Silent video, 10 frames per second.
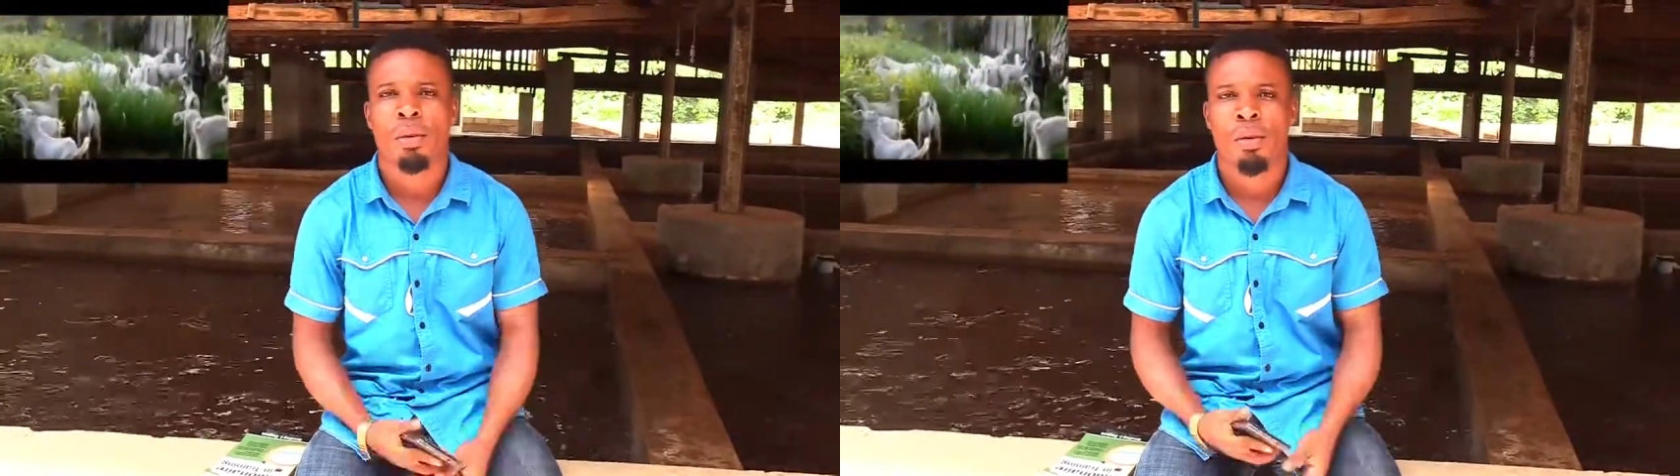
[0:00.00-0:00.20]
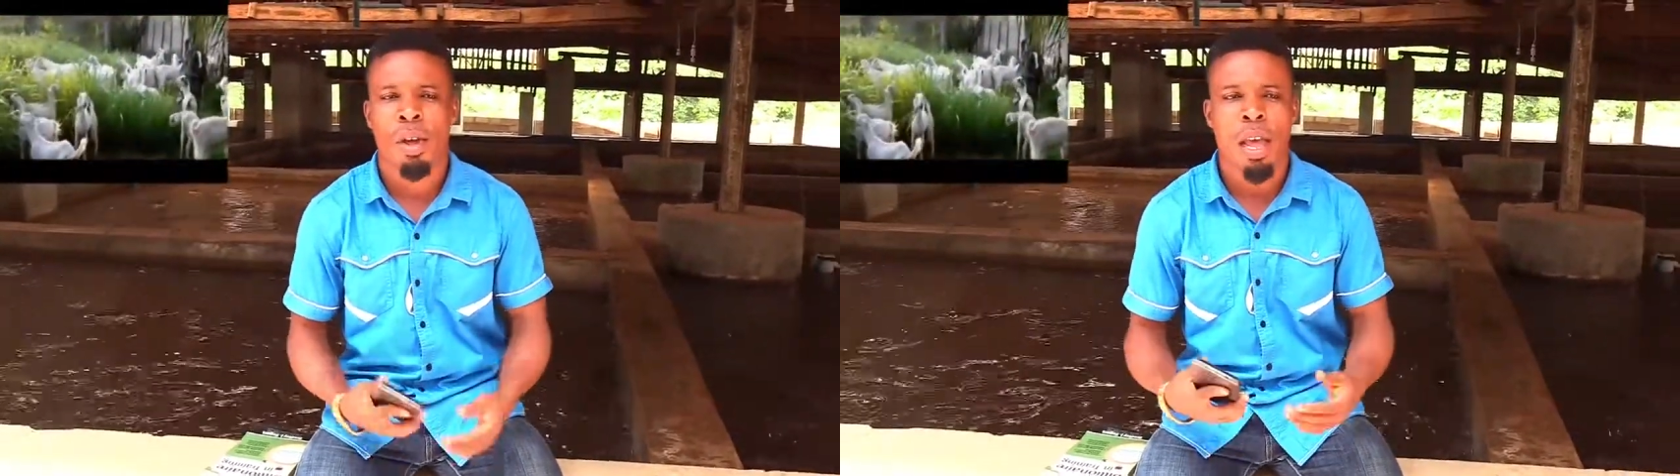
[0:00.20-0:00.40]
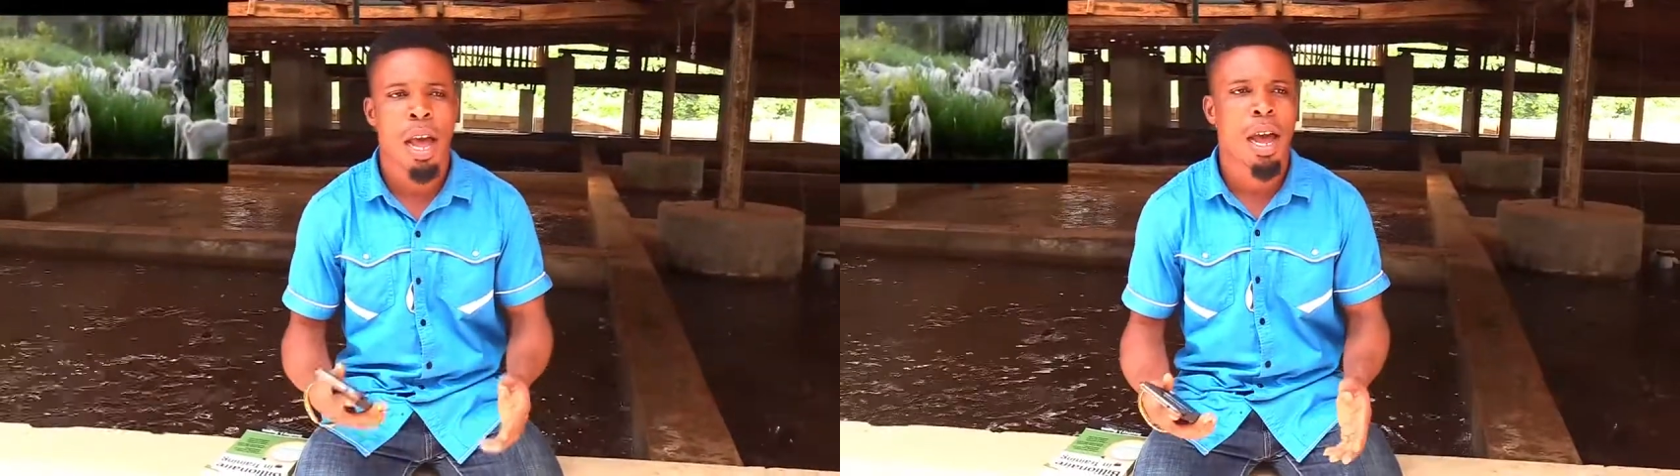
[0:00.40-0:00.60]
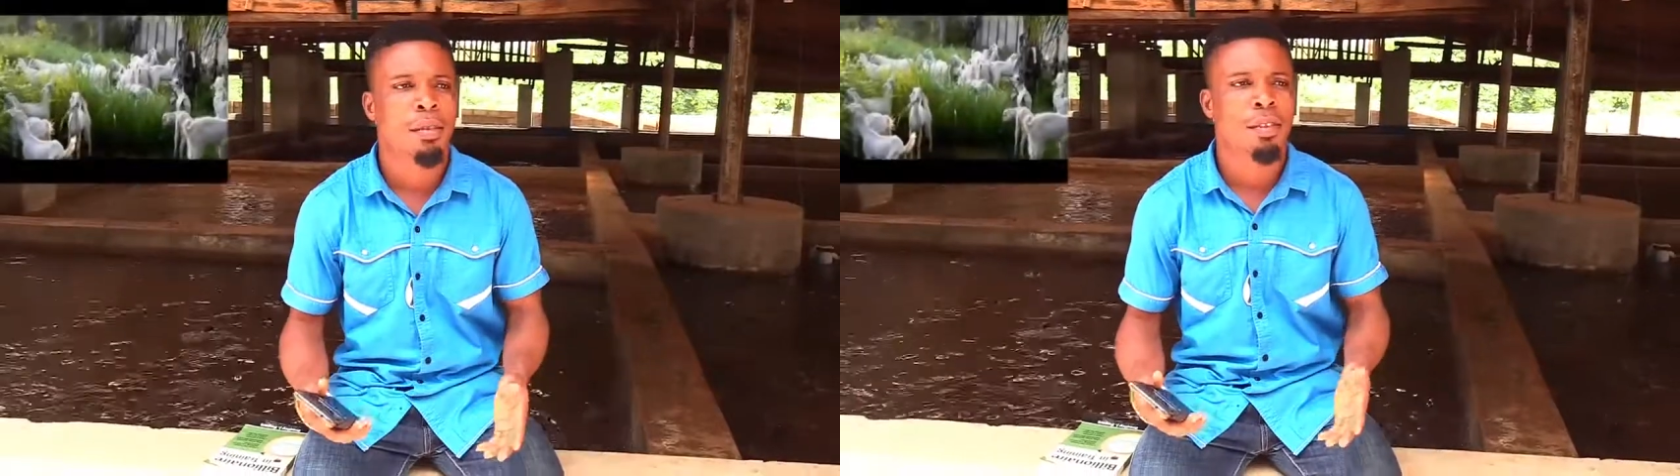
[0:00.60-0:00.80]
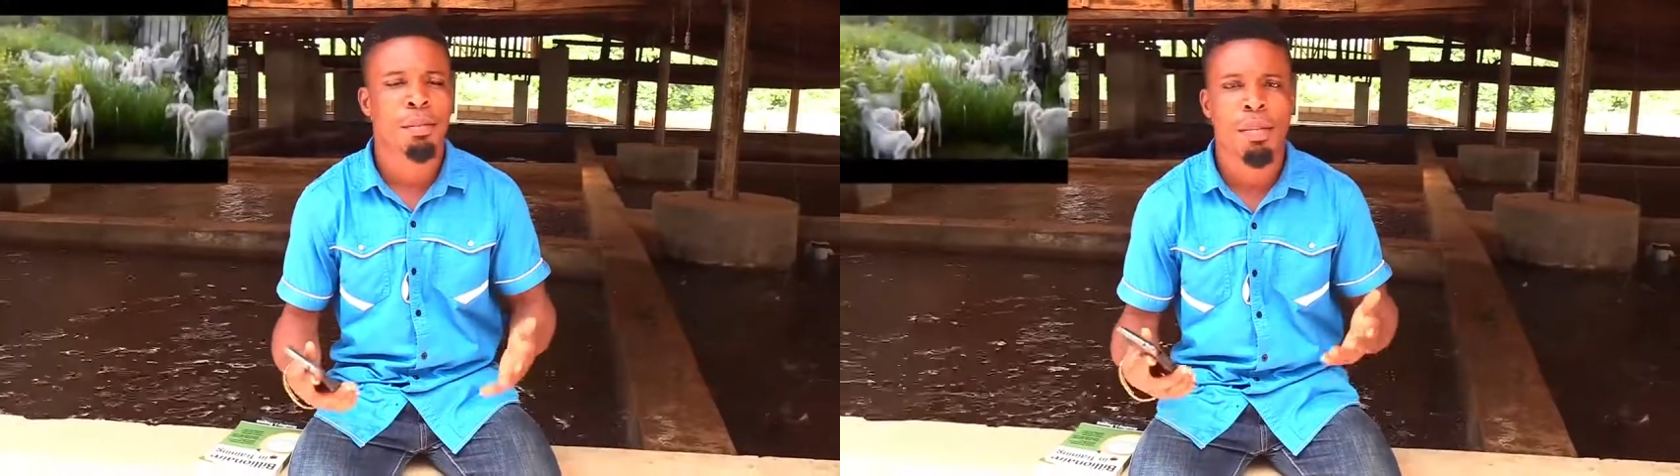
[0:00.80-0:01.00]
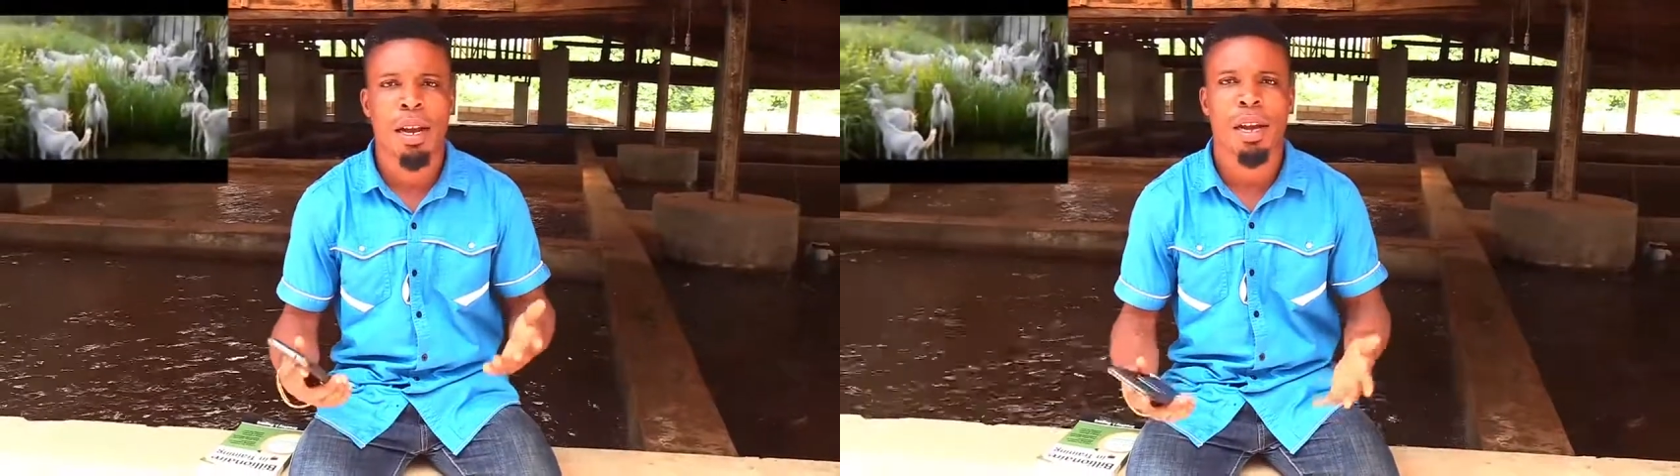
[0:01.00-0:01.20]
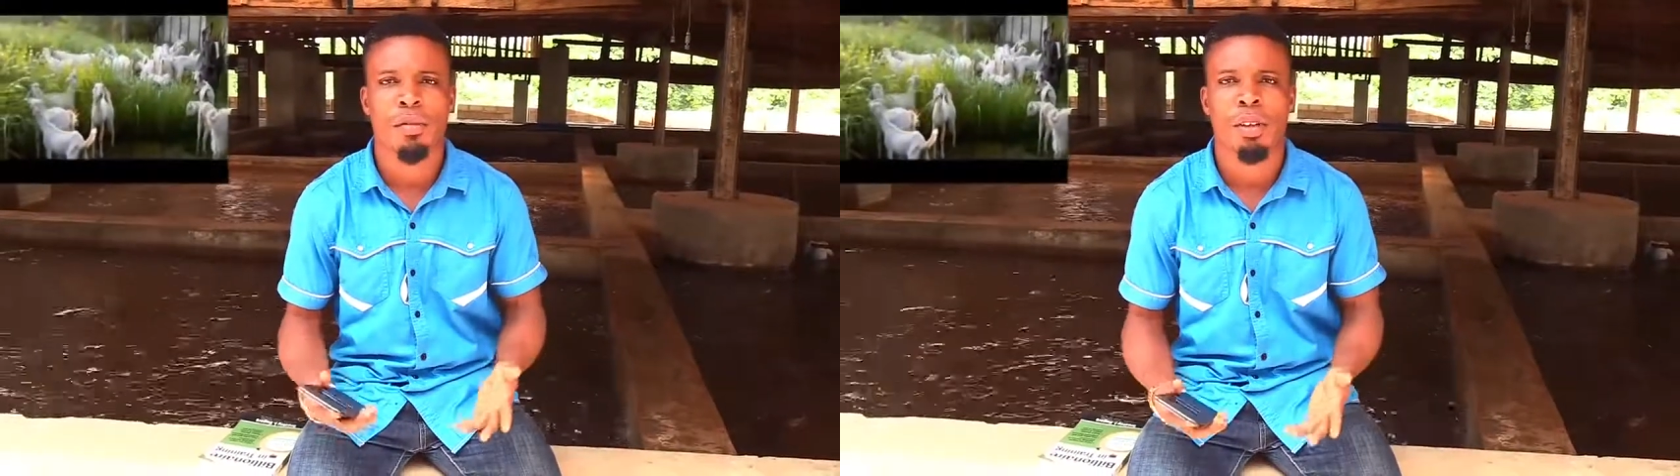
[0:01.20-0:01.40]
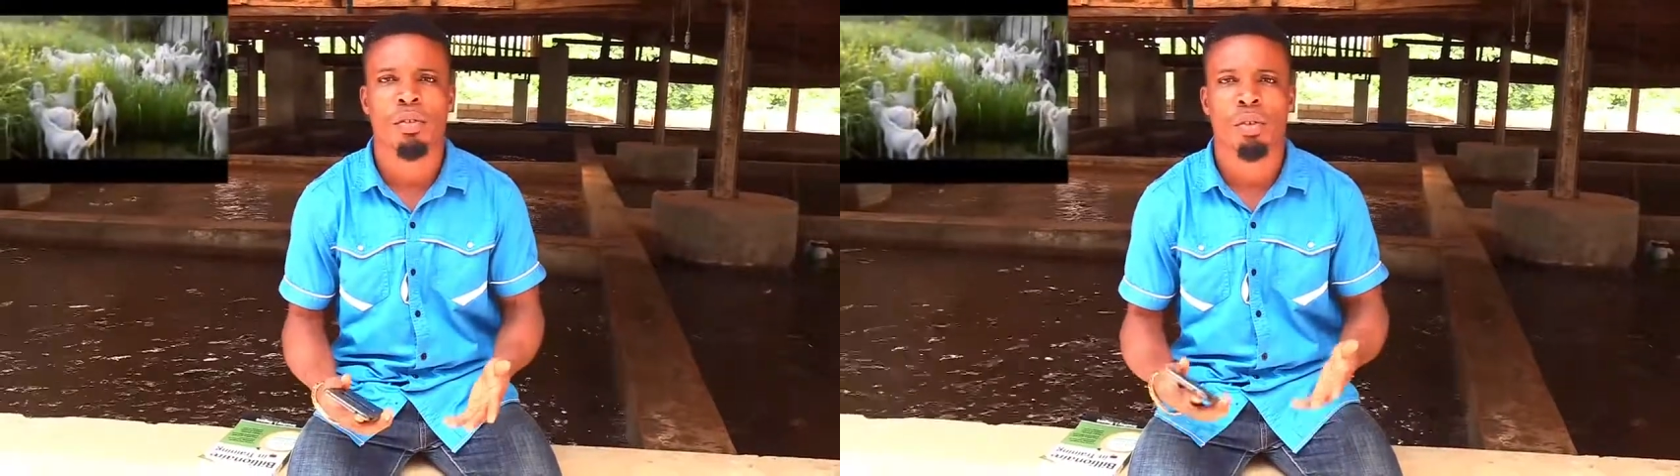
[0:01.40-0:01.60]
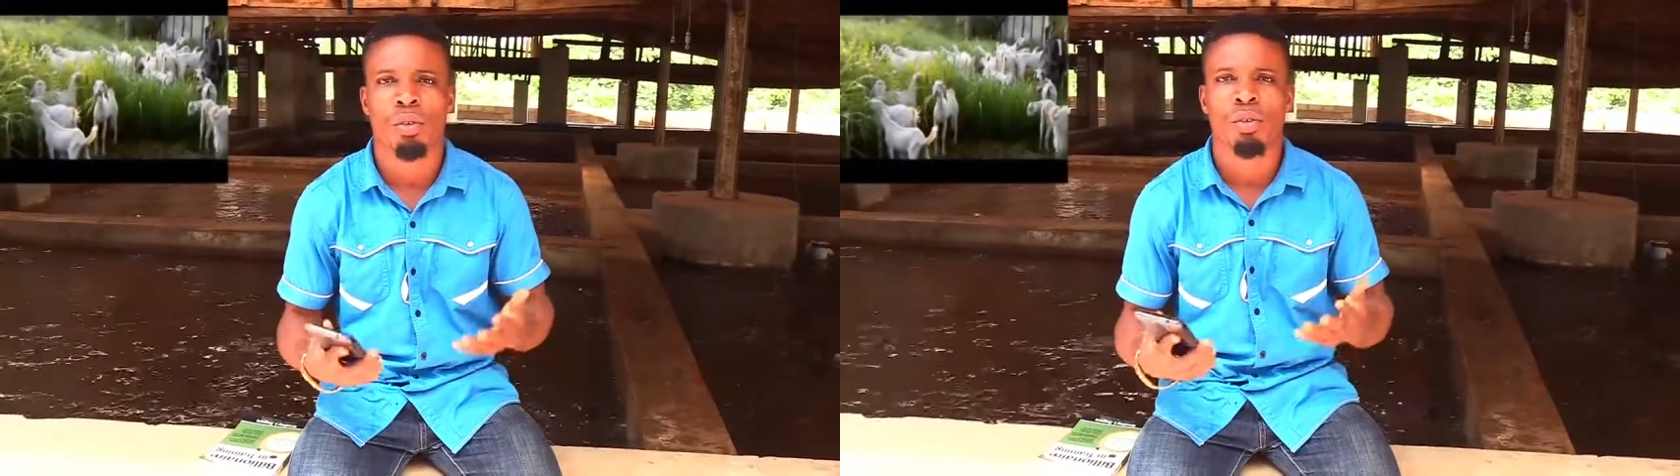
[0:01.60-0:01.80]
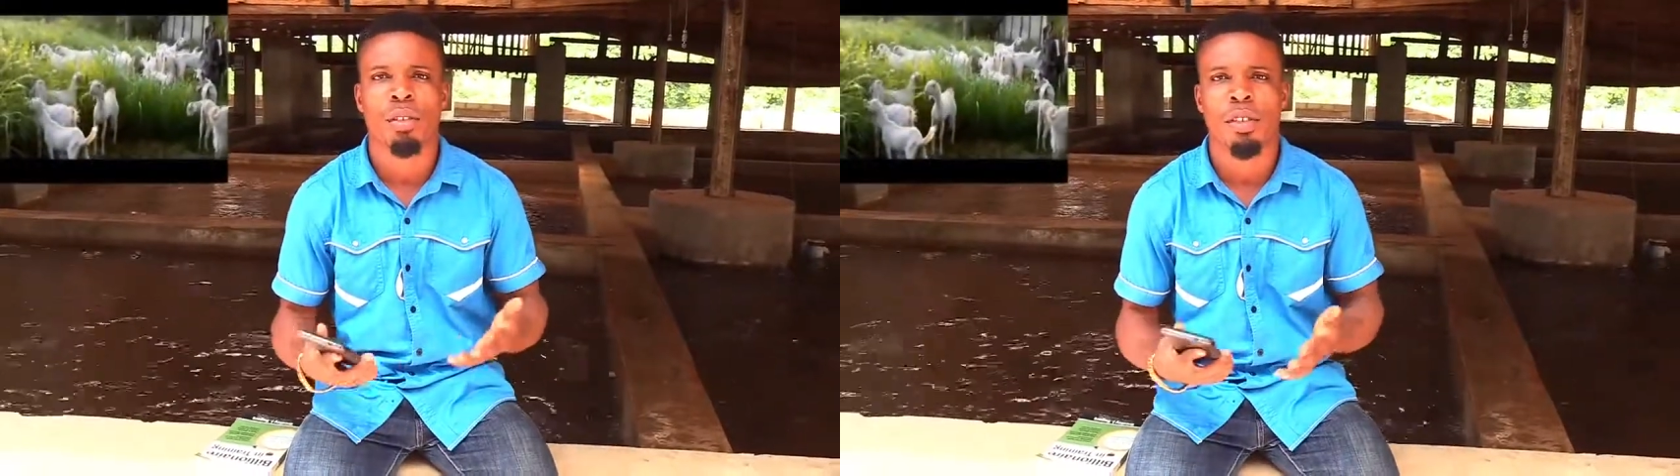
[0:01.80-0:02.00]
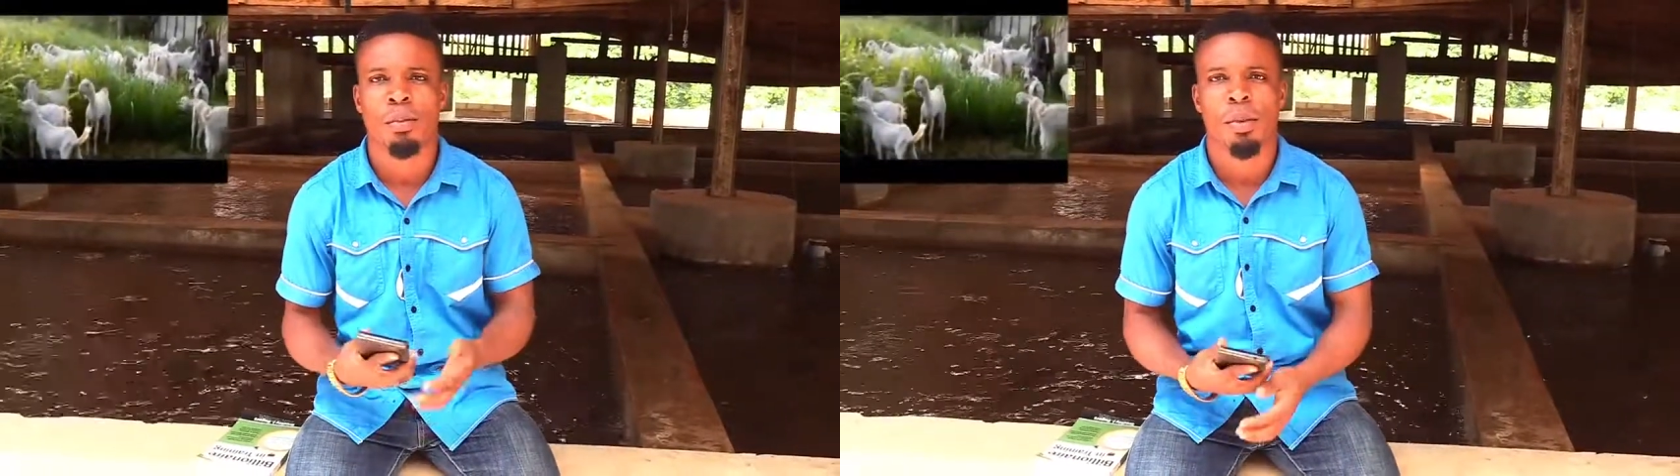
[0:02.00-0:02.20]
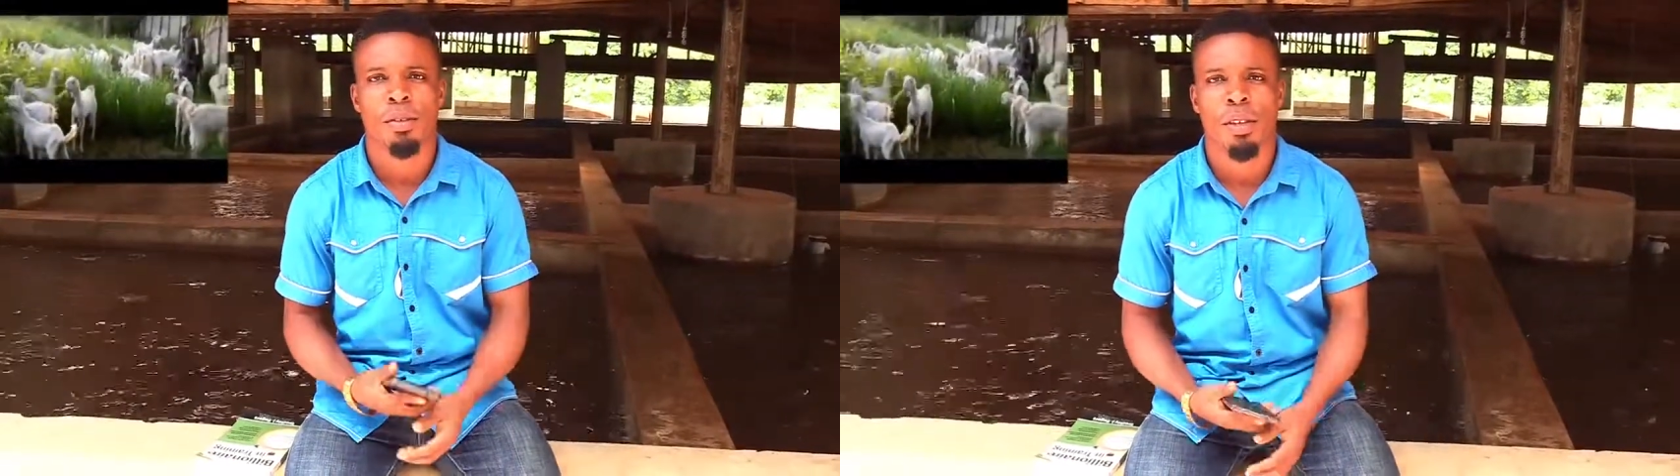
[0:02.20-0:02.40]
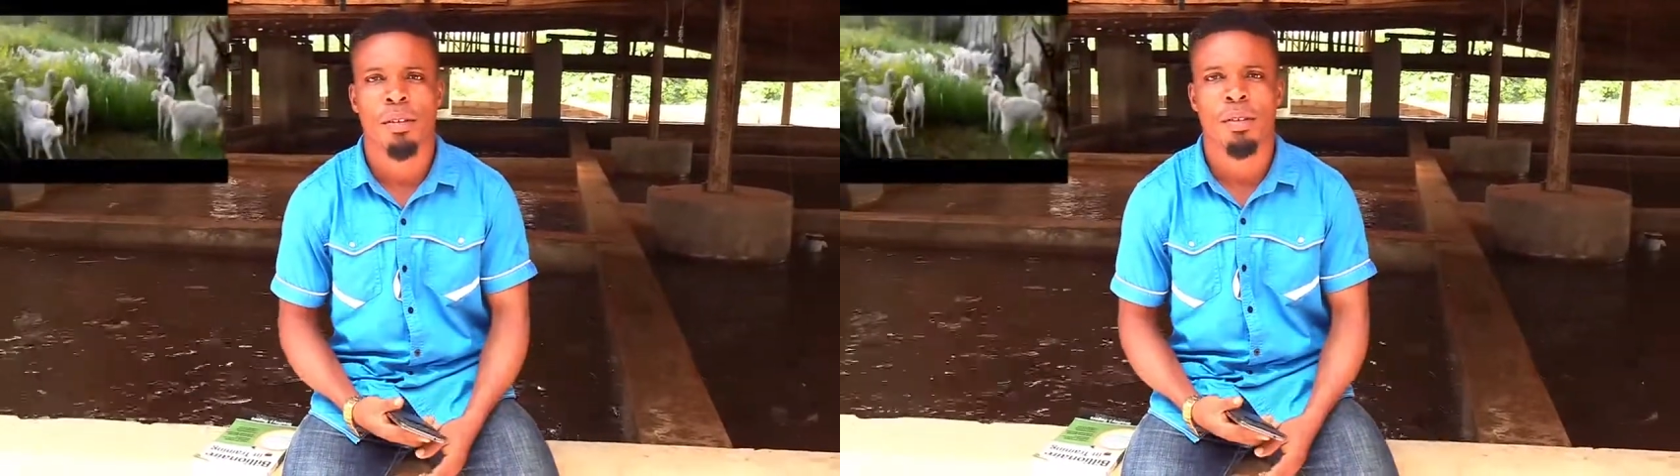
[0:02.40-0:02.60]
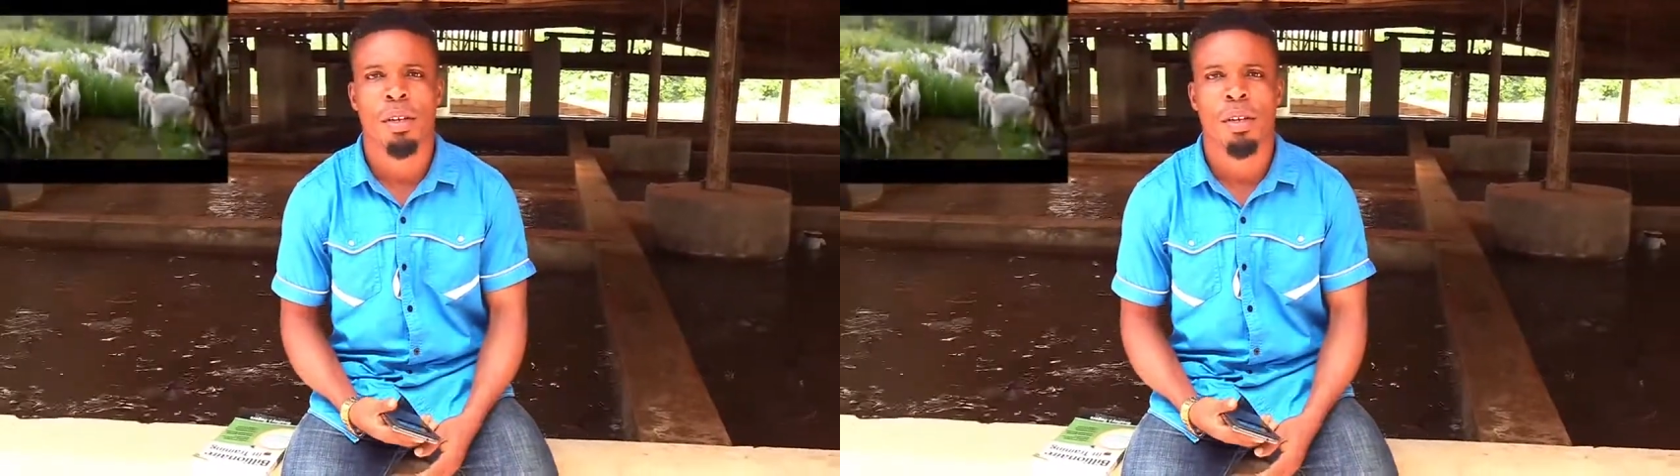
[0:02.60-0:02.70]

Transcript: we have the benefits to do this business.